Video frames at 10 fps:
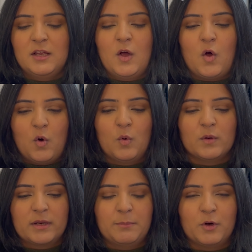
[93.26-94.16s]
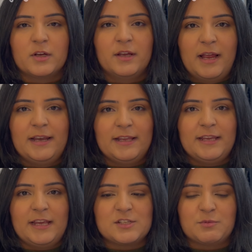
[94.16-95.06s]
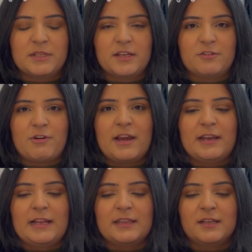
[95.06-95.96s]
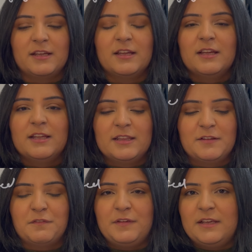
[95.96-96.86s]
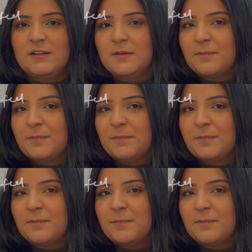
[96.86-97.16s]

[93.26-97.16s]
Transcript: hold a book and engage with it, right? Like the feel